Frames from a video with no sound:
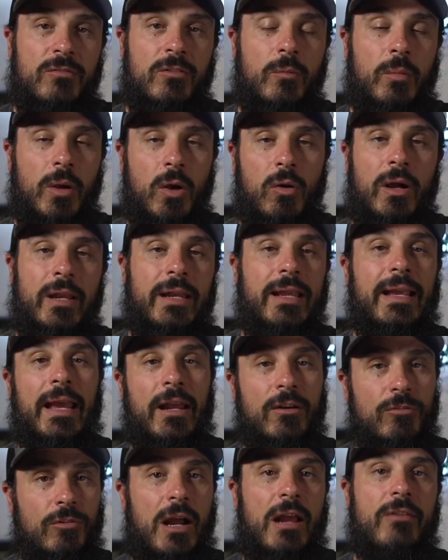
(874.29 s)
for bow hunting
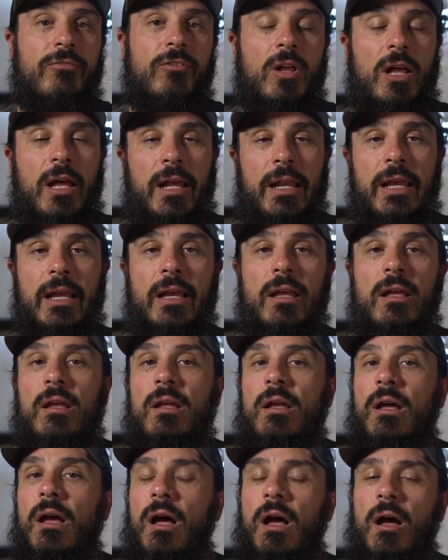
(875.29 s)
and rifle hunting.
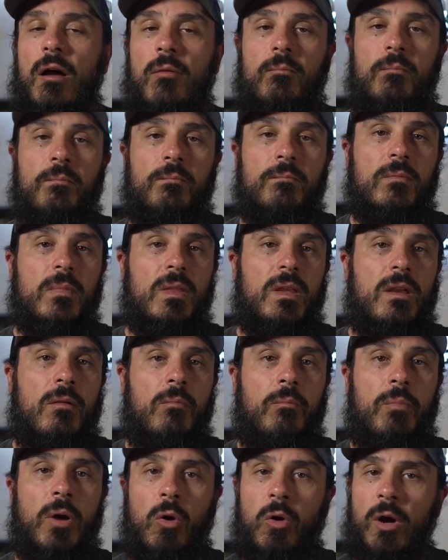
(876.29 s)

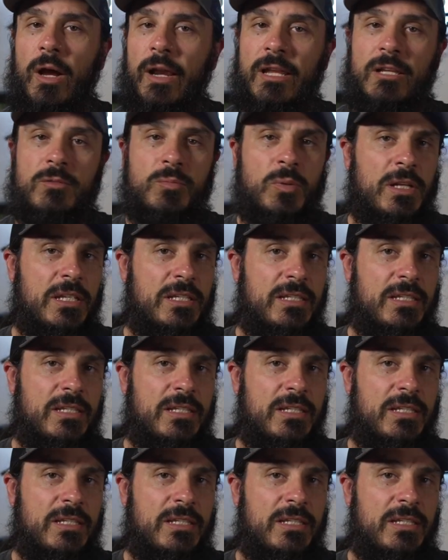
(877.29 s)
Bow hunting is pretty